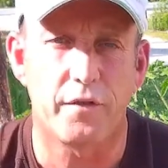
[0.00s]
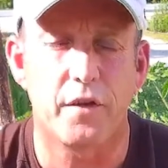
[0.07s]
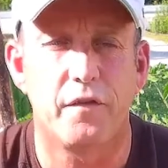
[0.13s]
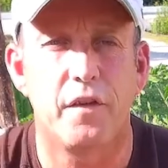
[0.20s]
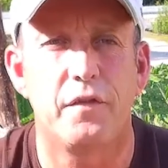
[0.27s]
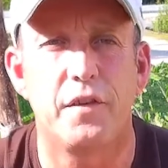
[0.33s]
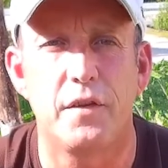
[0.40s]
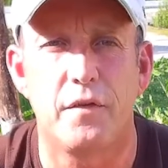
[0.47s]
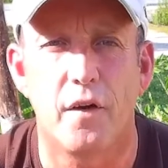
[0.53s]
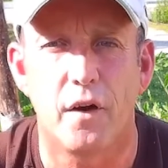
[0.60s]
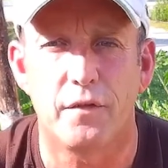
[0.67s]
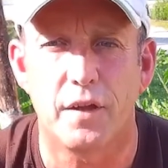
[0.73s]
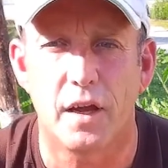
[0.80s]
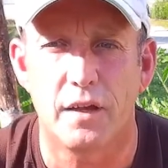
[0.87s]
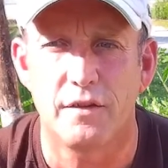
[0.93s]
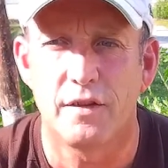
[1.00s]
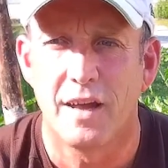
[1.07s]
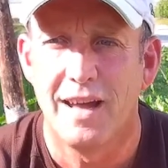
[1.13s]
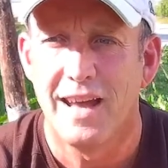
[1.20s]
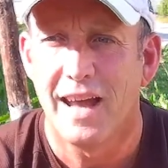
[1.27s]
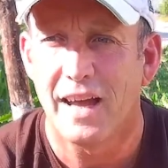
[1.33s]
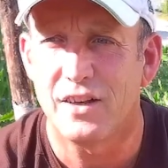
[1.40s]
to 55 days,
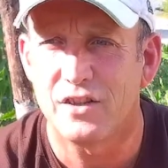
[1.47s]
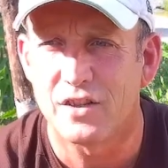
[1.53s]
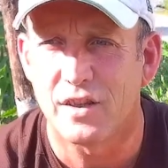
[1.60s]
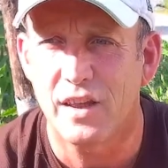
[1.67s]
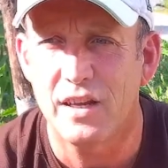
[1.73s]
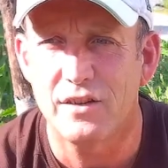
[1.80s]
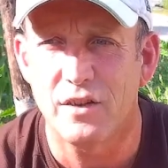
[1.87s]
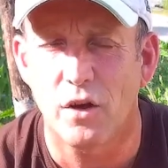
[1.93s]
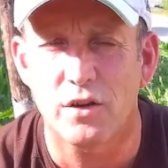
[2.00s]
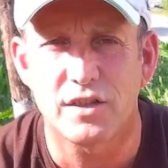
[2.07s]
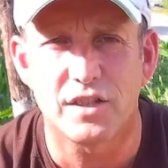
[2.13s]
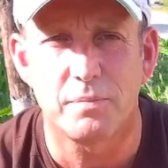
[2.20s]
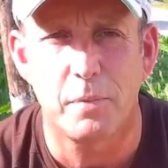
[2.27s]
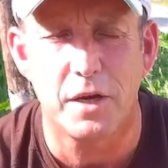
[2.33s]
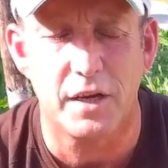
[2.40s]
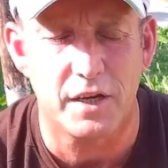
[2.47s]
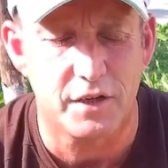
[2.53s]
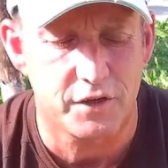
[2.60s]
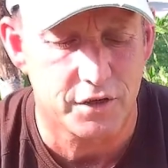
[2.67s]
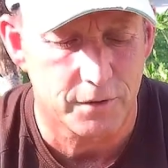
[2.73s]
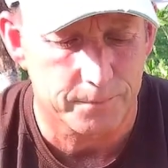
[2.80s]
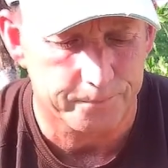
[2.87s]
and things like
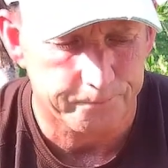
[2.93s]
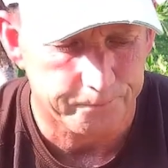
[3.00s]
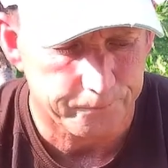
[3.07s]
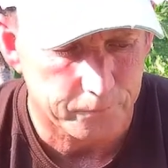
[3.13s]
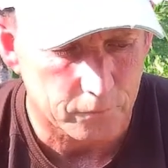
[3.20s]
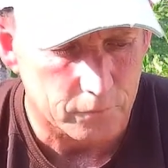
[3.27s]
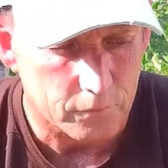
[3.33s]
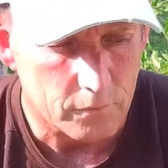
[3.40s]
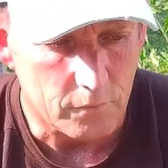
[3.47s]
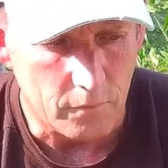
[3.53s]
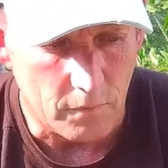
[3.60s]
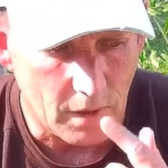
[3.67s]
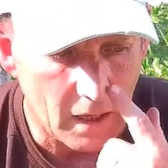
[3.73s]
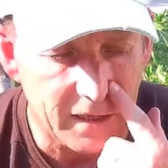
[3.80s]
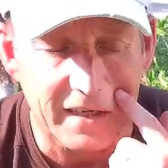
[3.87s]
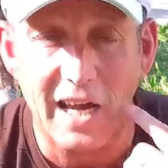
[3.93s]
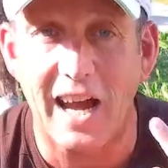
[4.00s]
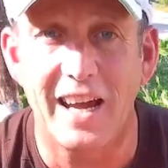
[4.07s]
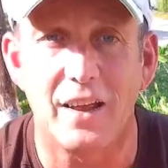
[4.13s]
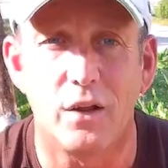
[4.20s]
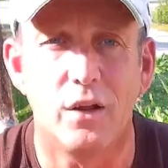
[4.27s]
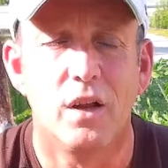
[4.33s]
spinach and
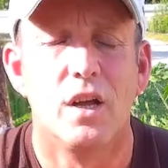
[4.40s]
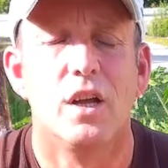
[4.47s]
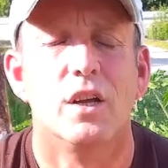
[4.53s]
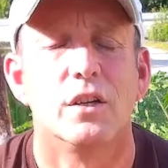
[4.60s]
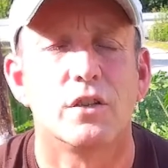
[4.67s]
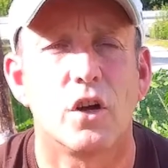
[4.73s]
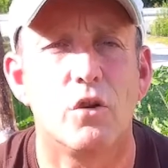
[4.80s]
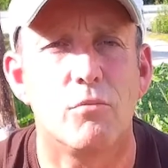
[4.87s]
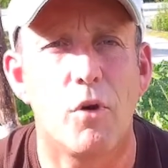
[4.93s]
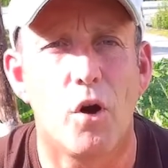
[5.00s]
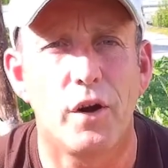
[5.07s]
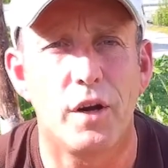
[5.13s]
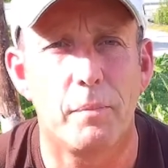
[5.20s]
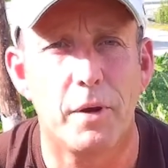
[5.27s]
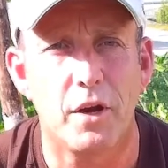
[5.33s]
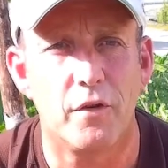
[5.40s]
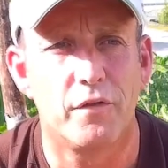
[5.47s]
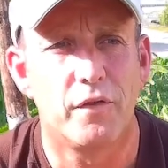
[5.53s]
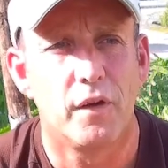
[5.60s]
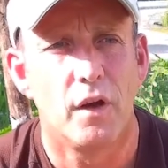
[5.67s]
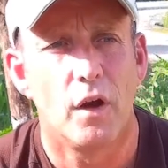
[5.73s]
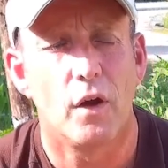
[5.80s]
kale don't mind a bit
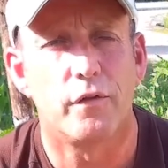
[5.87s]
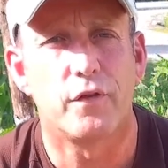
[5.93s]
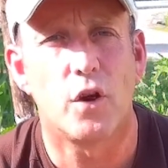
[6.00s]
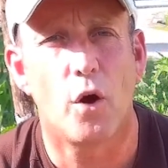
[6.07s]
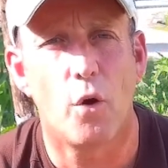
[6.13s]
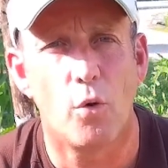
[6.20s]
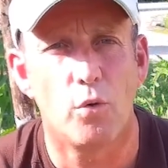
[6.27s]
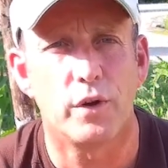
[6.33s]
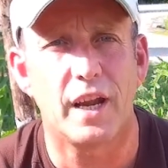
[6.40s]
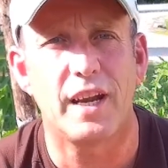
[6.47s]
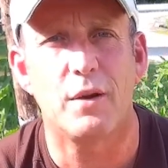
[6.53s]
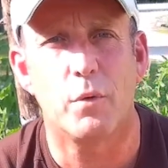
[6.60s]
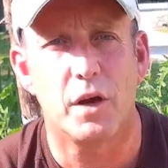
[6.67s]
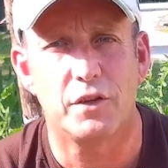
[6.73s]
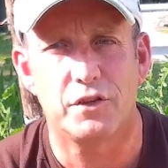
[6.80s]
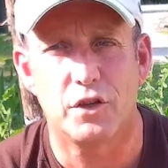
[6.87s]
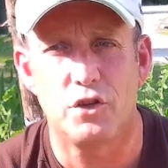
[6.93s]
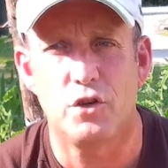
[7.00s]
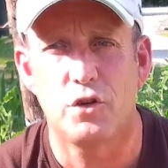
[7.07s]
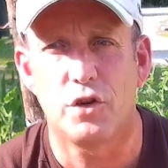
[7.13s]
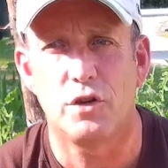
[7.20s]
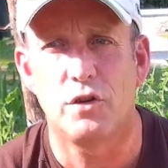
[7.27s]
of cold anyway, so
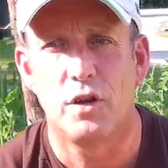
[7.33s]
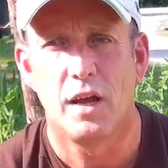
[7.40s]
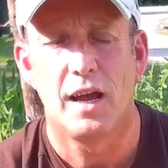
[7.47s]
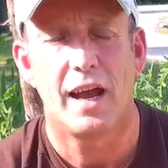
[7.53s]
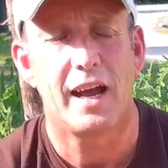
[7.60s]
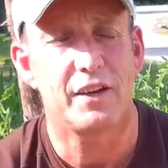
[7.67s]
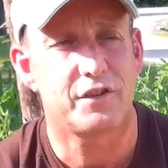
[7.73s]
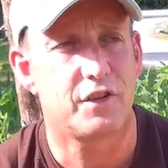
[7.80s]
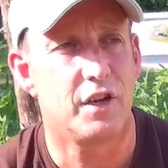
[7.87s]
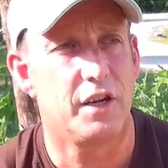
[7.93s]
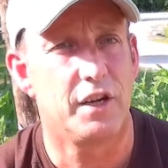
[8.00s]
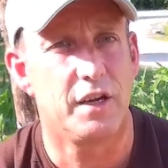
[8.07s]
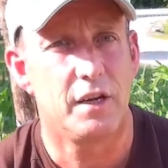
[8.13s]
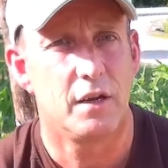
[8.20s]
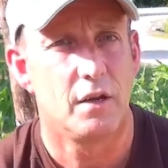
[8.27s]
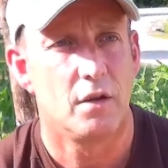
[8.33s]
you can actually